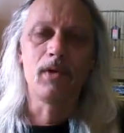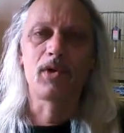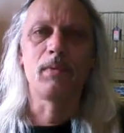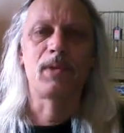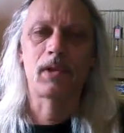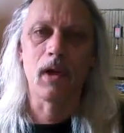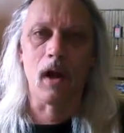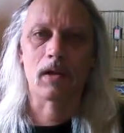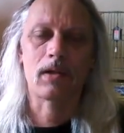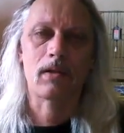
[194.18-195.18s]
YouTube
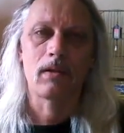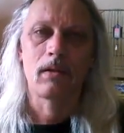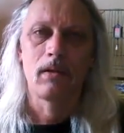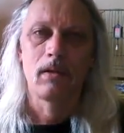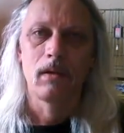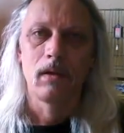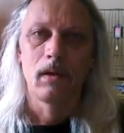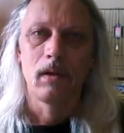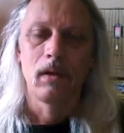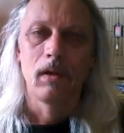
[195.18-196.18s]
sucks.
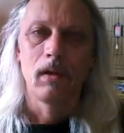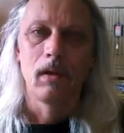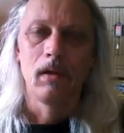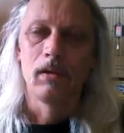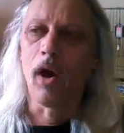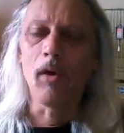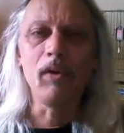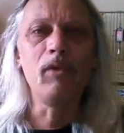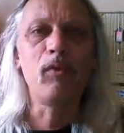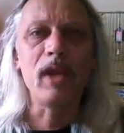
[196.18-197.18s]
The
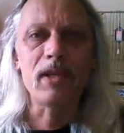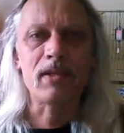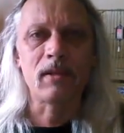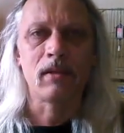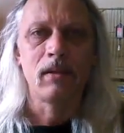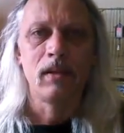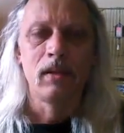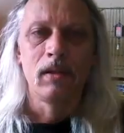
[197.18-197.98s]
only reason